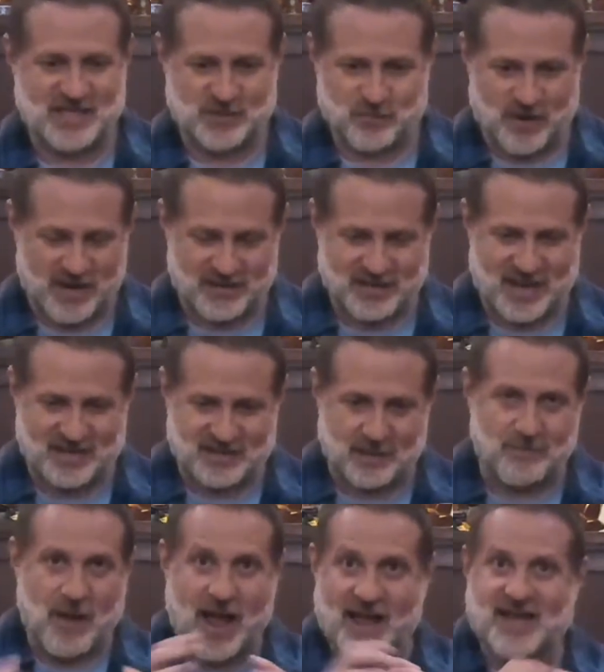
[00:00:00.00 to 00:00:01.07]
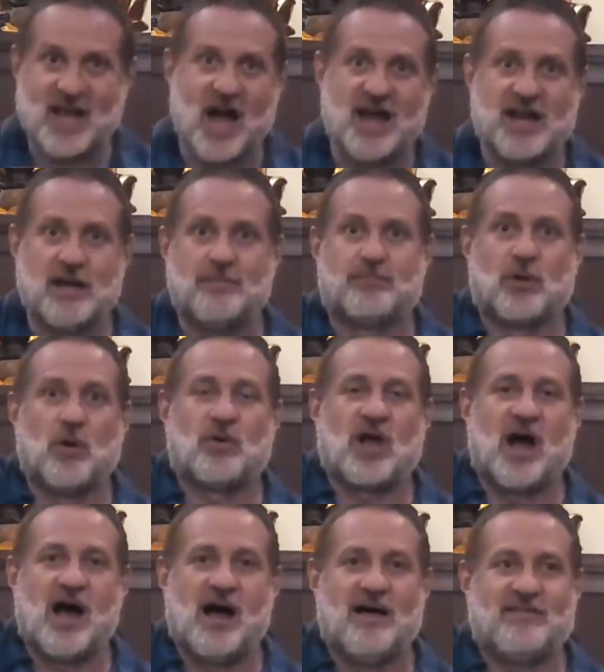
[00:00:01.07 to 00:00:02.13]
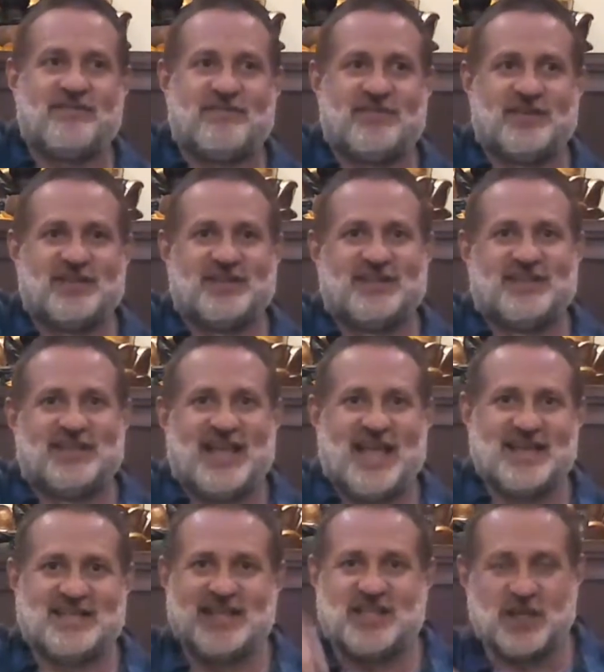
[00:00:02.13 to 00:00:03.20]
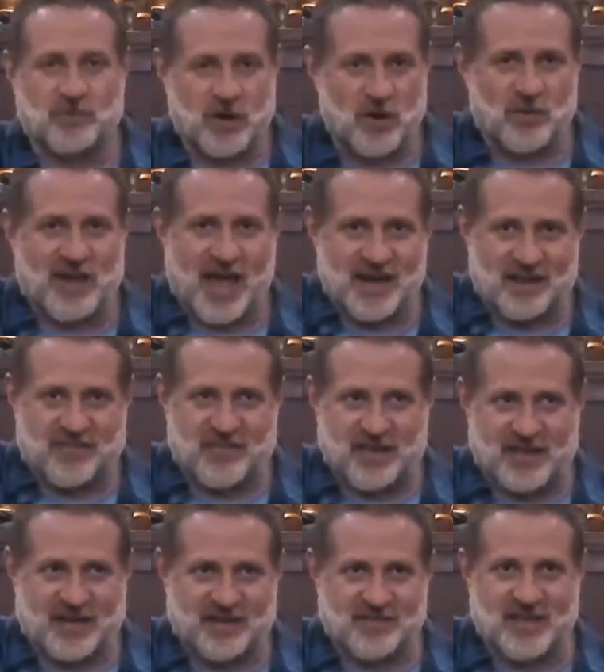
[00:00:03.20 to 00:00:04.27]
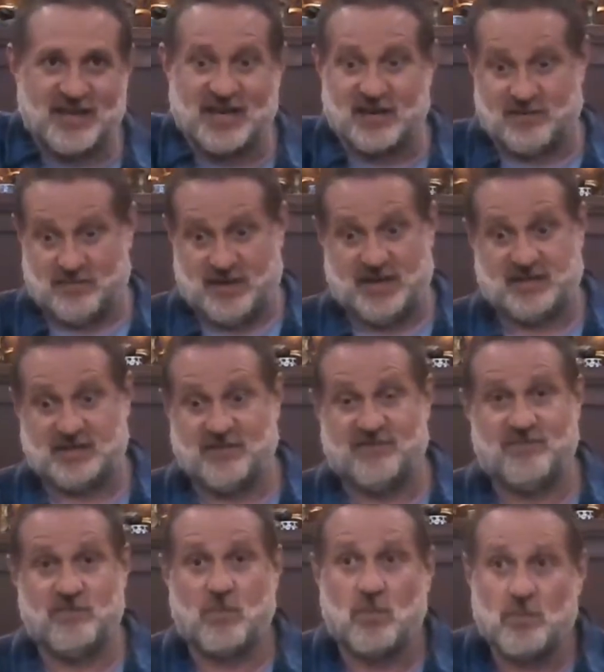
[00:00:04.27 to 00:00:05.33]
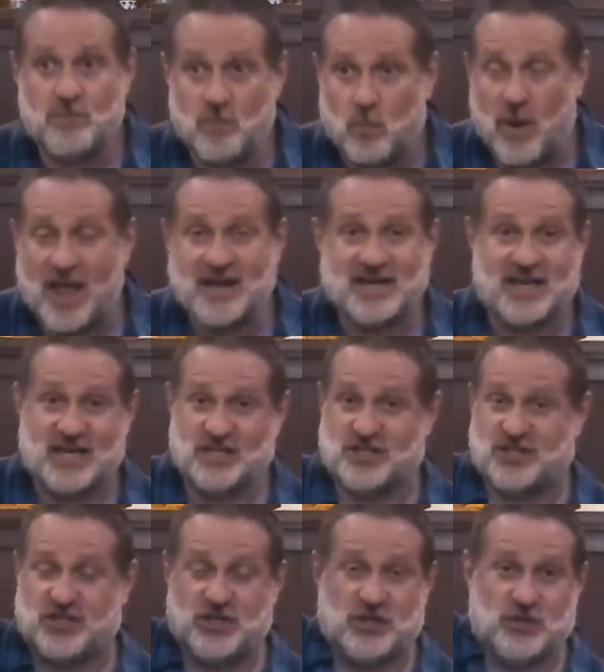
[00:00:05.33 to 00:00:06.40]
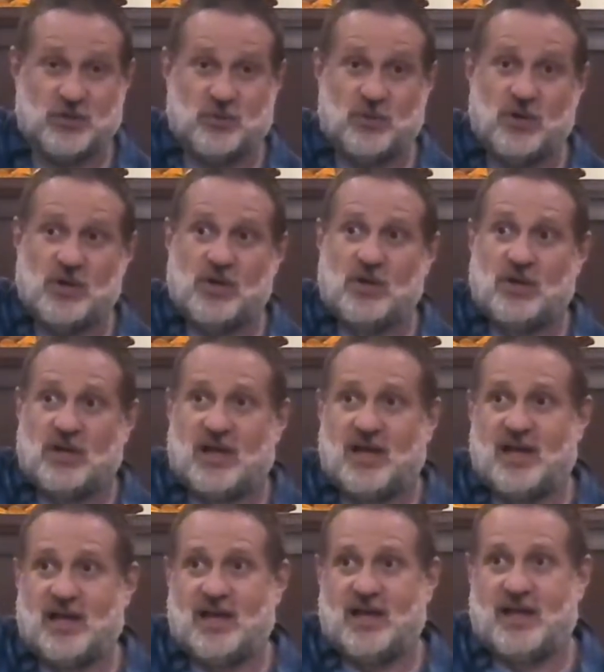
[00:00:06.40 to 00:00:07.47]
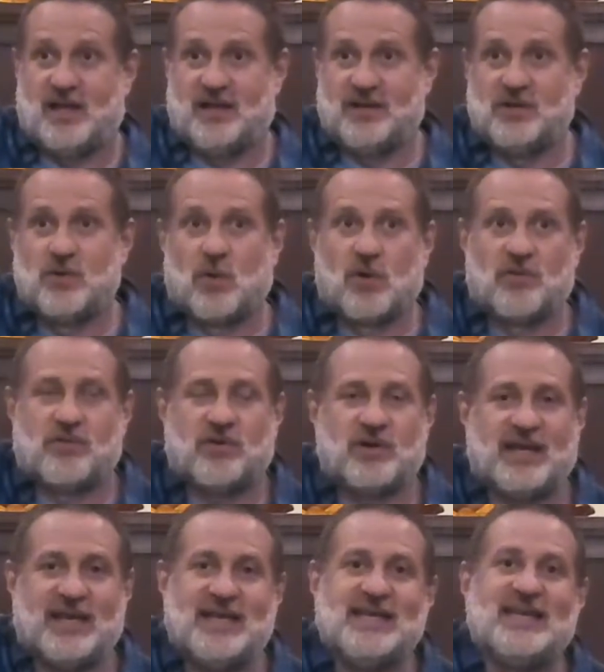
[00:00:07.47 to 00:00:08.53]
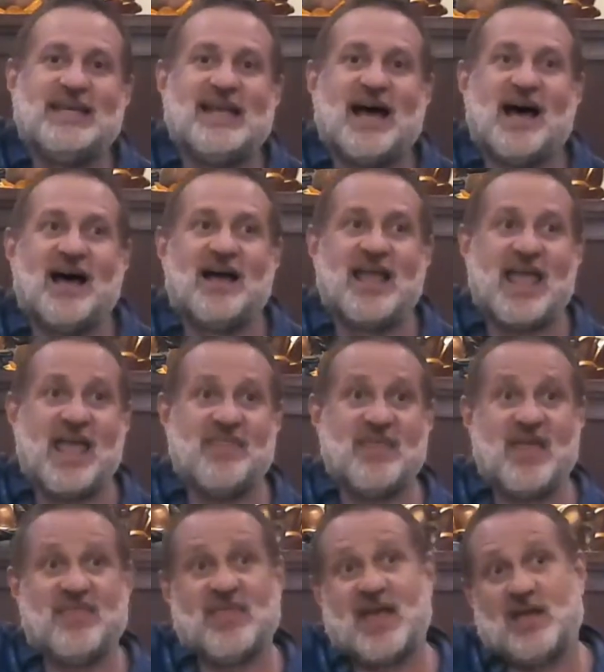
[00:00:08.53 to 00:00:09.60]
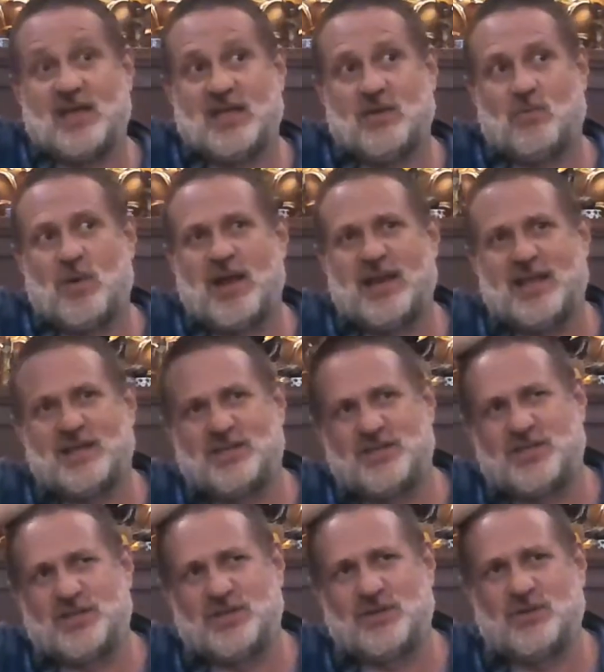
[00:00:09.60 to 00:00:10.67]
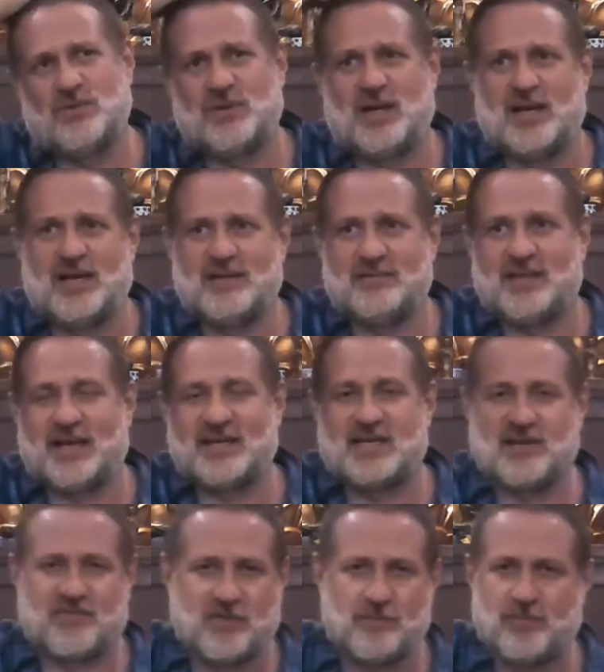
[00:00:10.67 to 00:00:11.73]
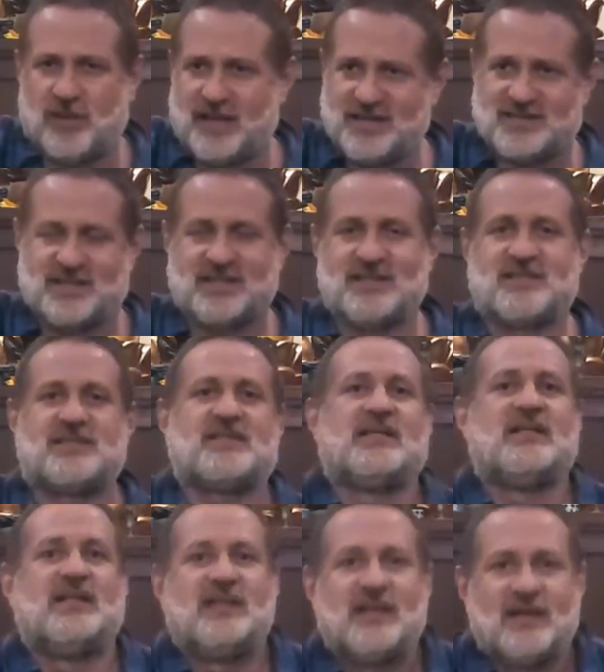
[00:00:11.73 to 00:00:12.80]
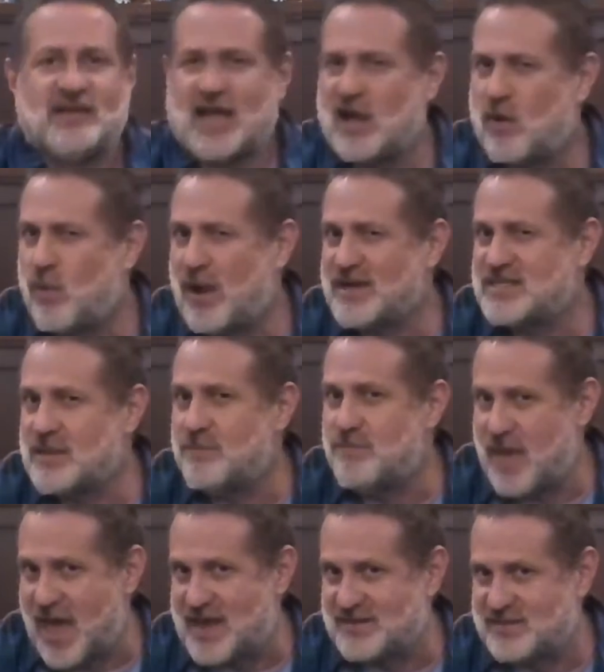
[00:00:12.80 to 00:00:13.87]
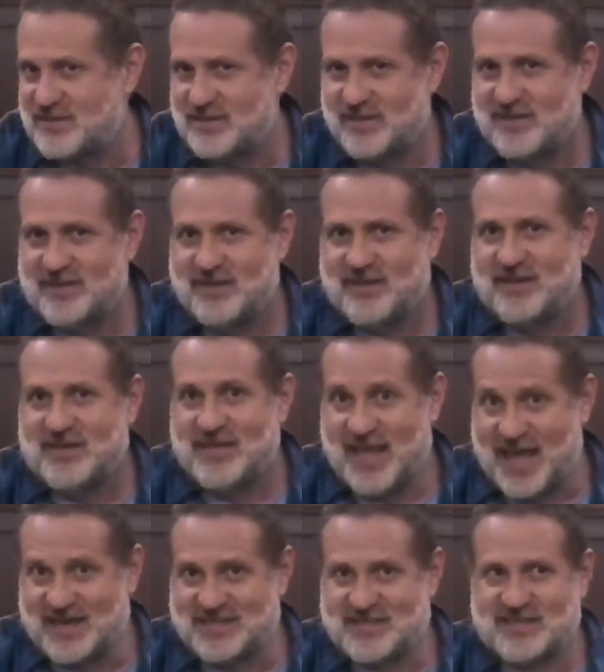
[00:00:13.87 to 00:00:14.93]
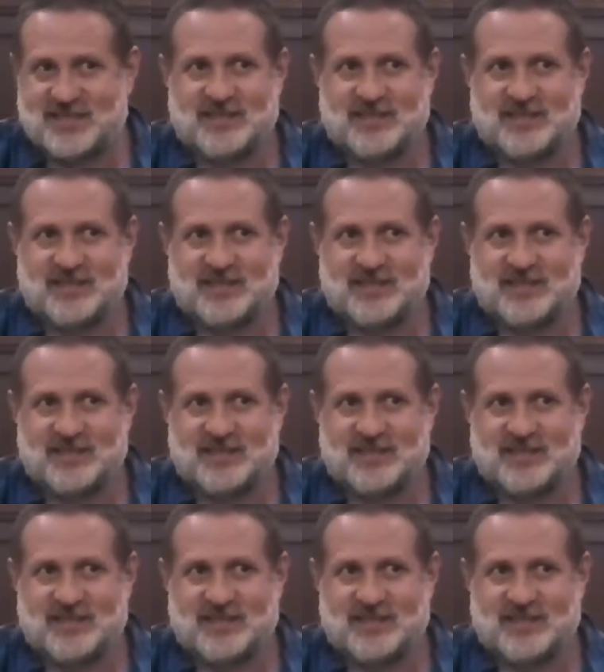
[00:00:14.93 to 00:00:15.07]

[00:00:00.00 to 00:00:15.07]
when like the Mahayana broke off and did their own kind of thing, and then it went into northern India, and then it went into like different places. Not quite Tibet yet.